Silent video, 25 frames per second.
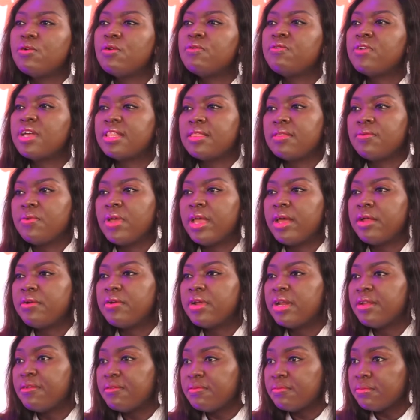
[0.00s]
over
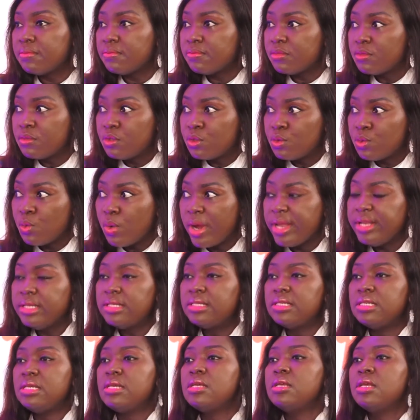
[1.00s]

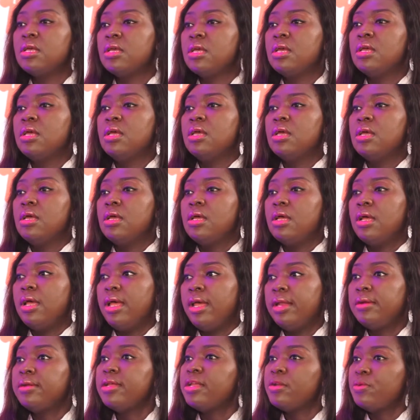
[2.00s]
320,
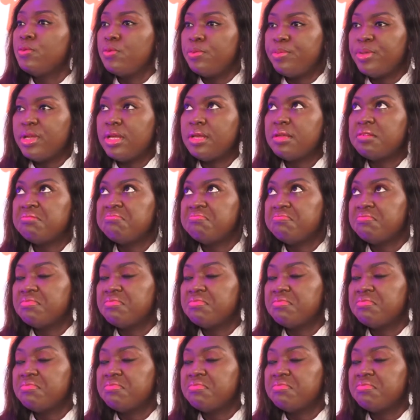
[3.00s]
and it will be,